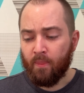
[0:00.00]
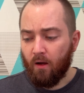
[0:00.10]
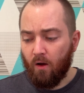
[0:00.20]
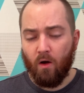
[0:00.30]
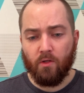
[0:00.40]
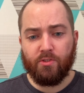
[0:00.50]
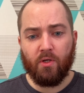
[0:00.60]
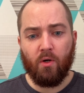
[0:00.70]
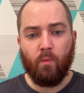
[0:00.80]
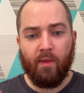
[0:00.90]

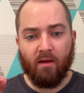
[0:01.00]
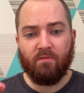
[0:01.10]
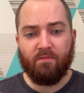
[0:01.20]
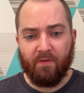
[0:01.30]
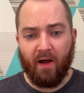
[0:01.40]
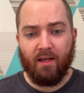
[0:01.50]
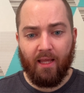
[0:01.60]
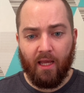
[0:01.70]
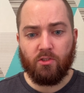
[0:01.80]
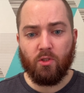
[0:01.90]
Also, we have
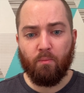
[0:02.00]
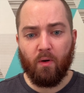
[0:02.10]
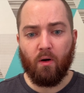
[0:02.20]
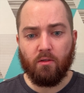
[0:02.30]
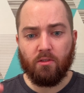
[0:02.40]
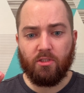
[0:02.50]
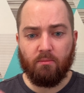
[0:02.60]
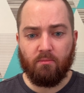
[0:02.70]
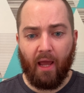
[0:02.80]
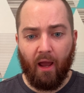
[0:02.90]
financial
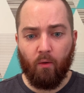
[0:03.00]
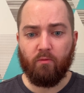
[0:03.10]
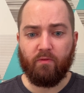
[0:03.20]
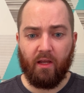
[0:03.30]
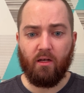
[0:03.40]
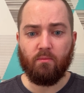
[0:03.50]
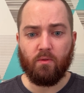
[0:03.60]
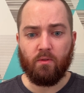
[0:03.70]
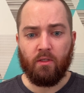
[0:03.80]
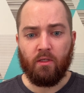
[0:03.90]
partnership now
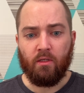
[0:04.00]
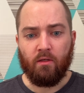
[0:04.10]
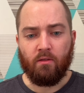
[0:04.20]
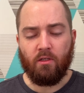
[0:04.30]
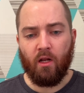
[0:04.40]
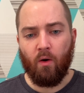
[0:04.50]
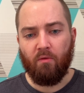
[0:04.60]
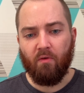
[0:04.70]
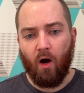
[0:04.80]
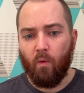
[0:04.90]
available. You know,
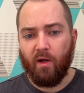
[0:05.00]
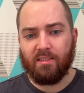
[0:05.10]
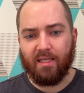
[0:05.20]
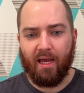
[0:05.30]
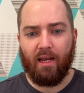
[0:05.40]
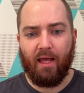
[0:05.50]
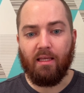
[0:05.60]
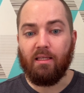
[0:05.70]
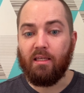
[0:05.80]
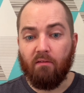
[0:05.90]
we've always had a
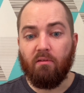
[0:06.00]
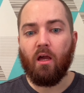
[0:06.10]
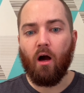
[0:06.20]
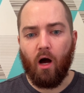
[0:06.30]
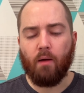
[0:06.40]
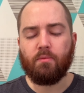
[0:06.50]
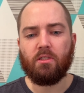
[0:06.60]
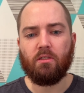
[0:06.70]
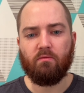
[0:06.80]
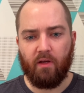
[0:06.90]
giving
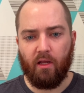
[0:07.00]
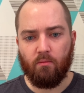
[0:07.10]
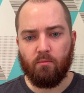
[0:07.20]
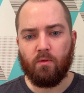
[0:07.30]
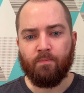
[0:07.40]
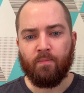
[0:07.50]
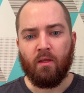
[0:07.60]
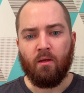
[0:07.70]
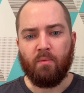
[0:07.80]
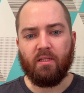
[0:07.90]
option available,
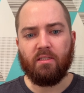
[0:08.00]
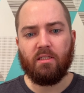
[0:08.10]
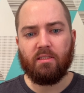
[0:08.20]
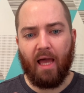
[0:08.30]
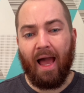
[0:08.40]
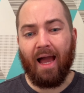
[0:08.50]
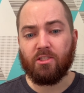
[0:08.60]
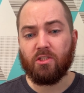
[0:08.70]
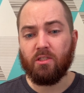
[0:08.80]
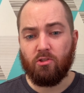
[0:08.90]
but this is
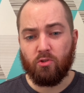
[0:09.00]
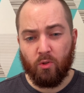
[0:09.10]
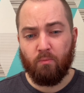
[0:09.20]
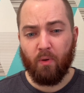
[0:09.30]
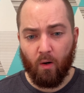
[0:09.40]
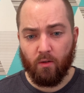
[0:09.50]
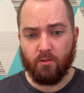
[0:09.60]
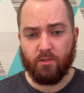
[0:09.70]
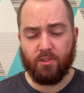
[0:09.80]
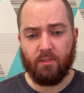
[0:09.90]
actually true
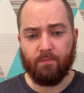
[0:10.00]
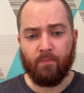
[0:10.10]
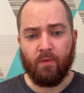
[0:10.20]
partnership.